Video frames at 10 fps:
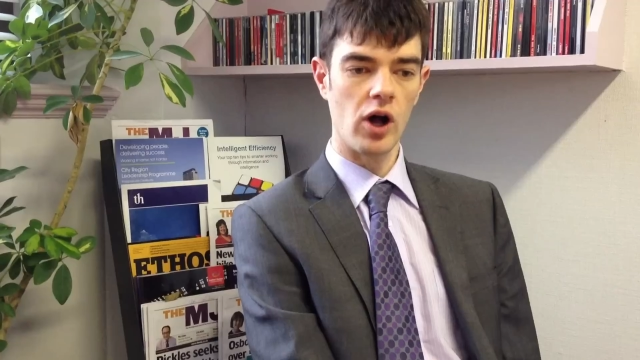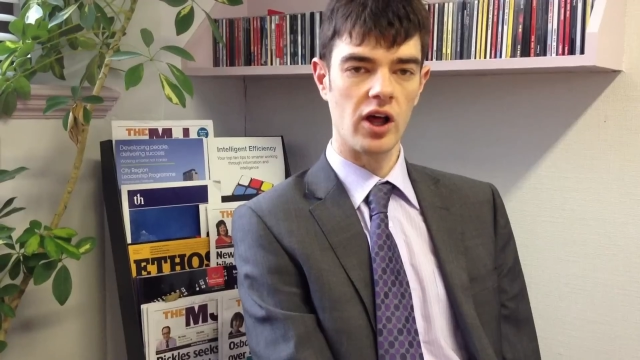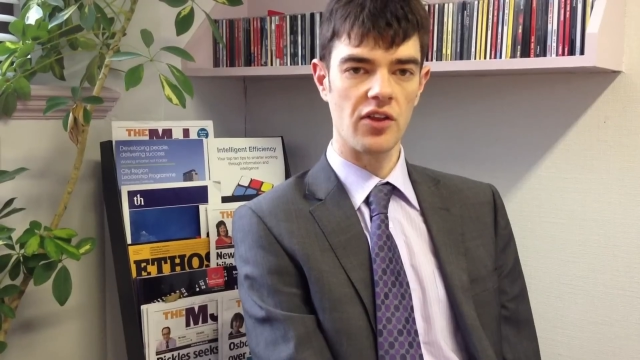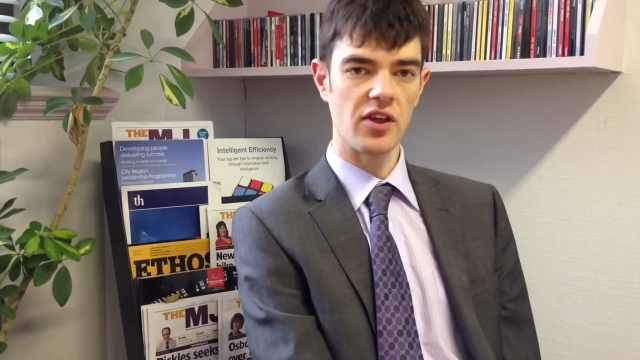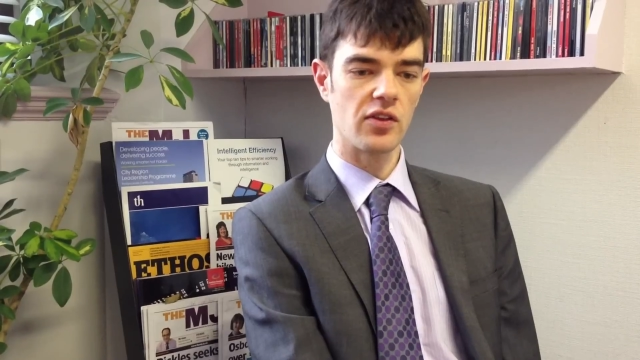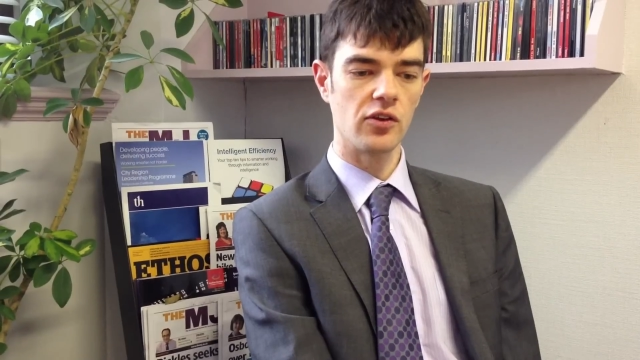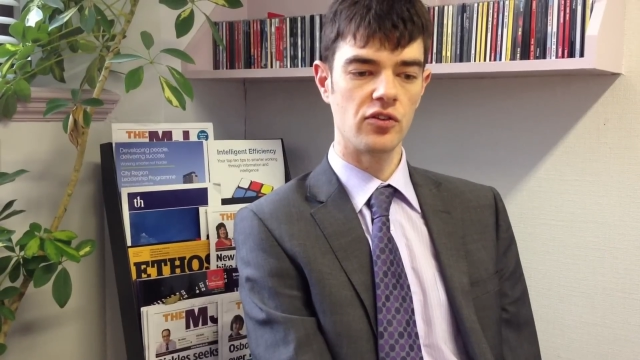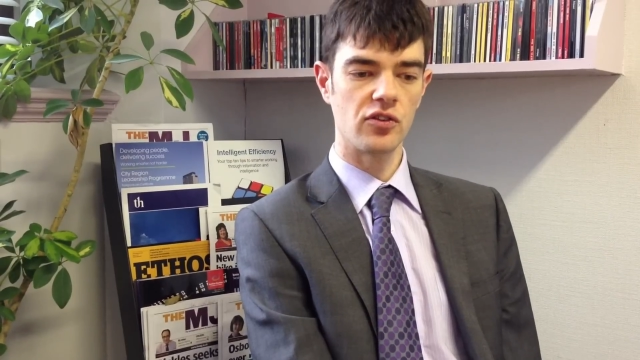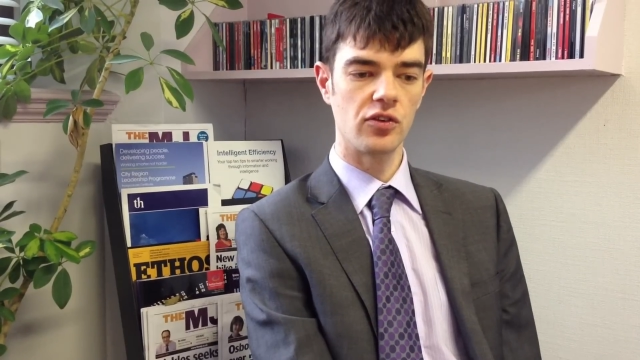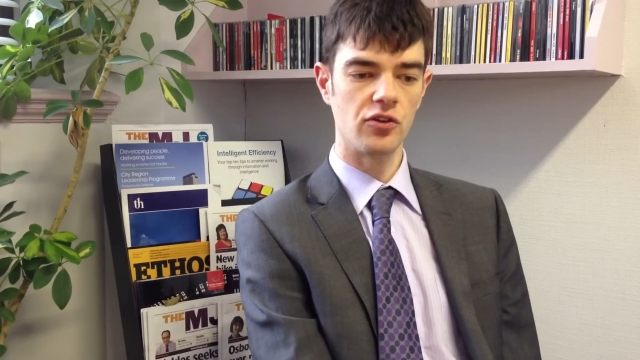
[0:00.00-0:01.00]
Well, I think
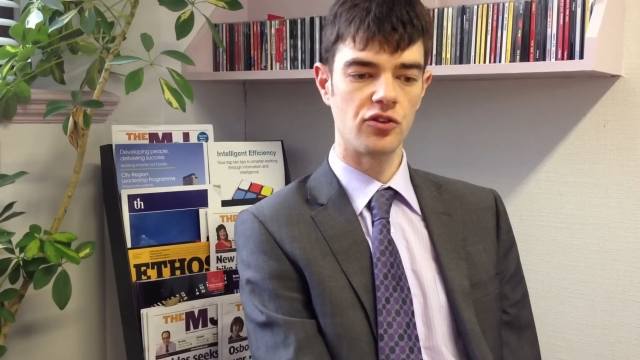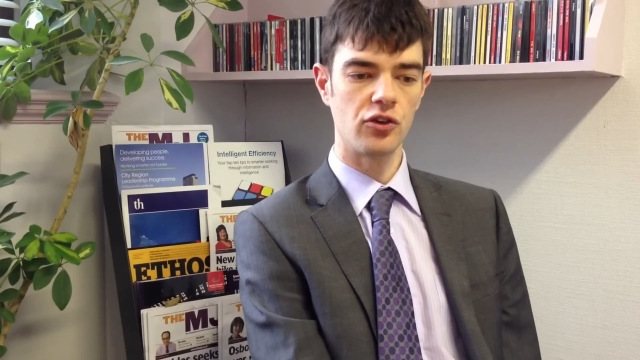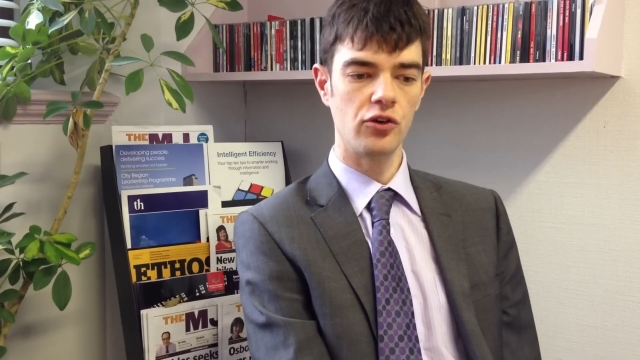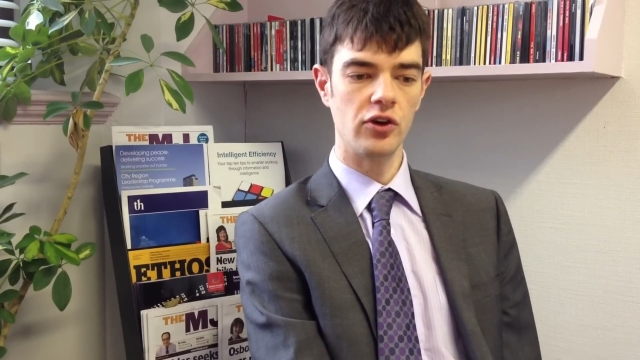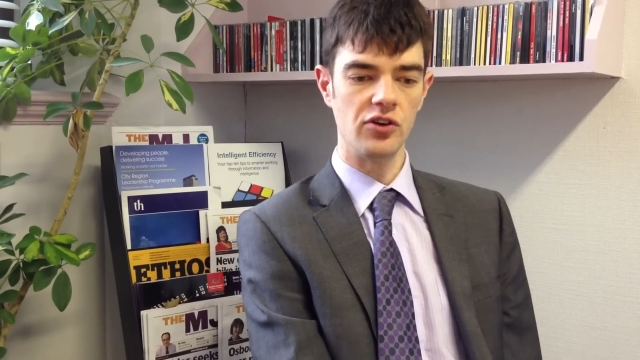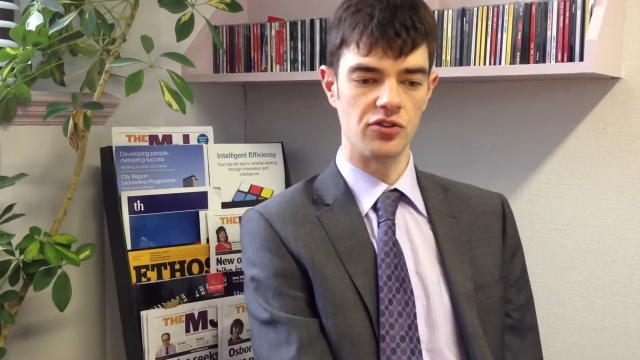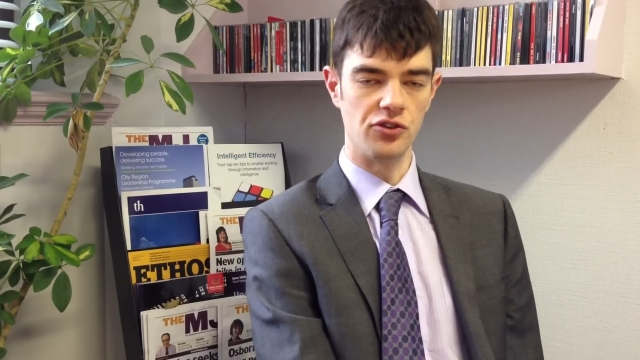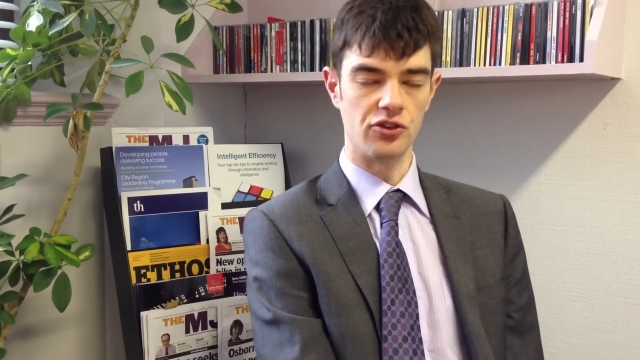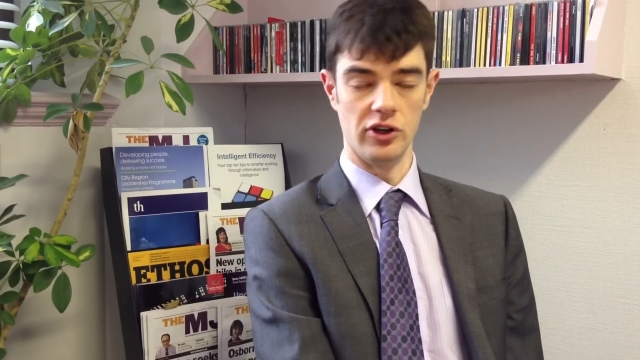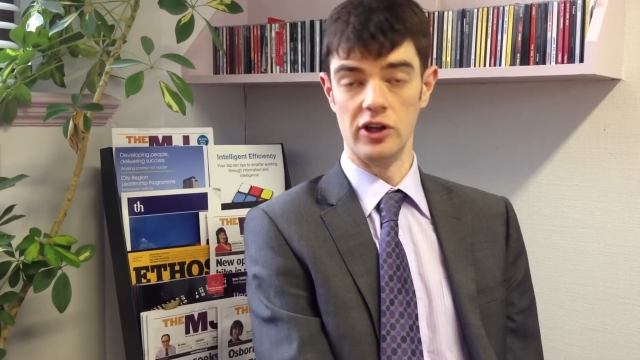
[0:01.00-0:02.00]
there's two
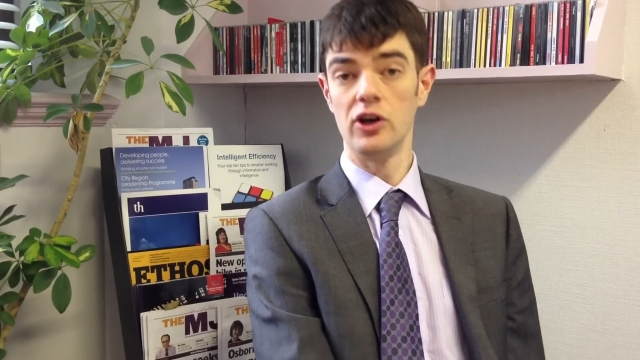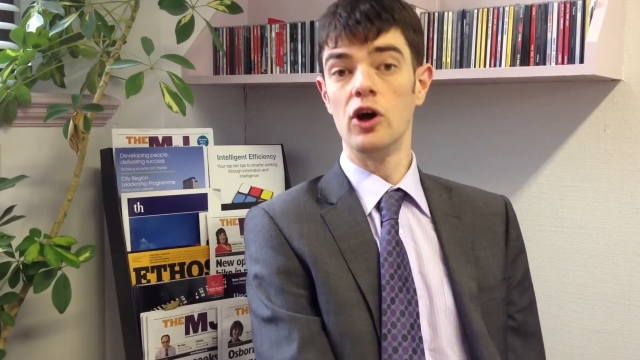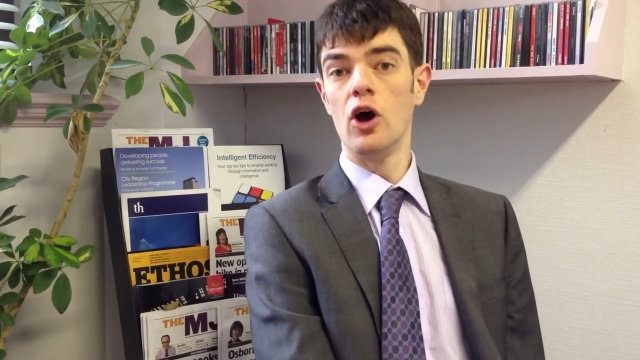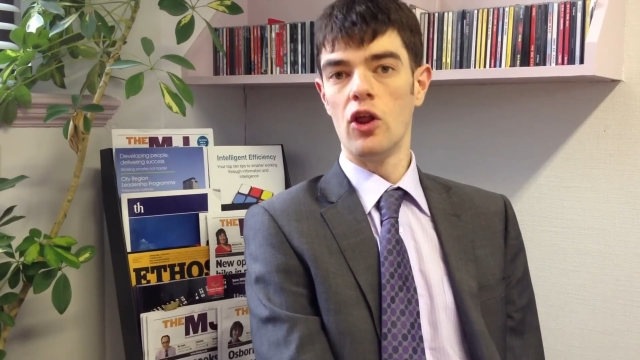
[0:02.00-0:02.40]
reasons, really.